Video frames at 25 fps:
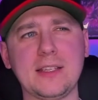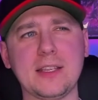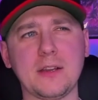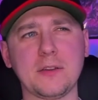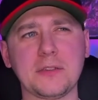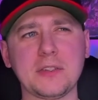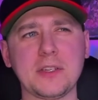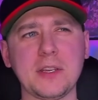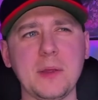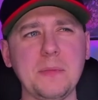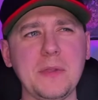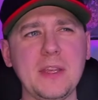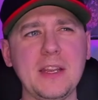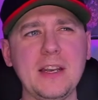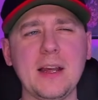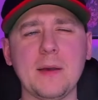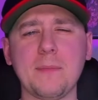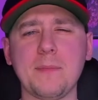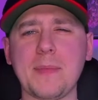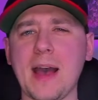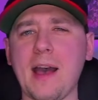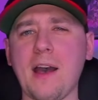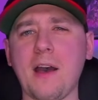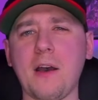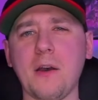there's something
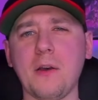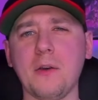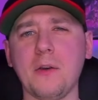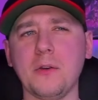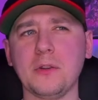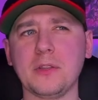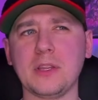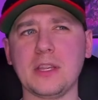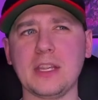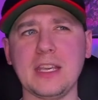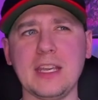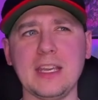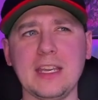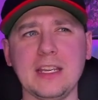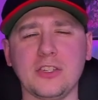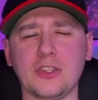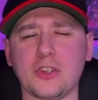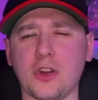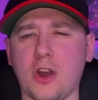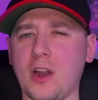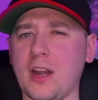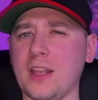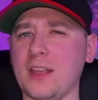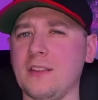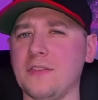about the
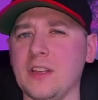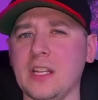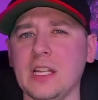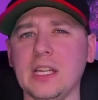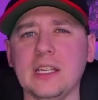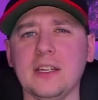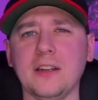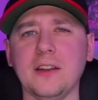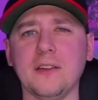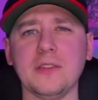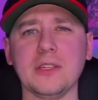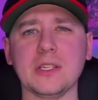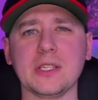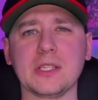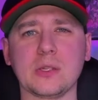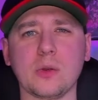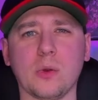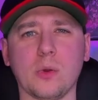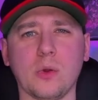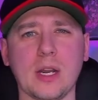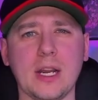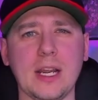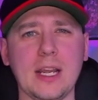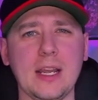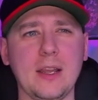starting villain of the
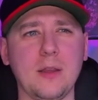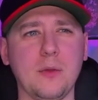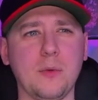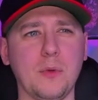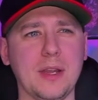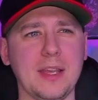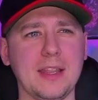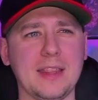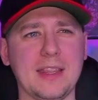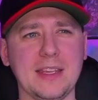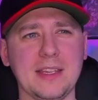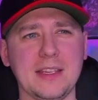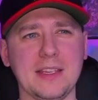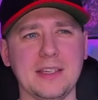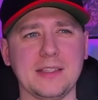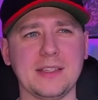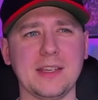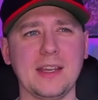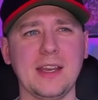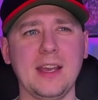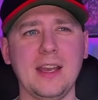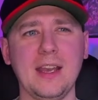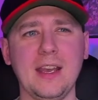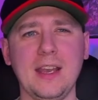story with his,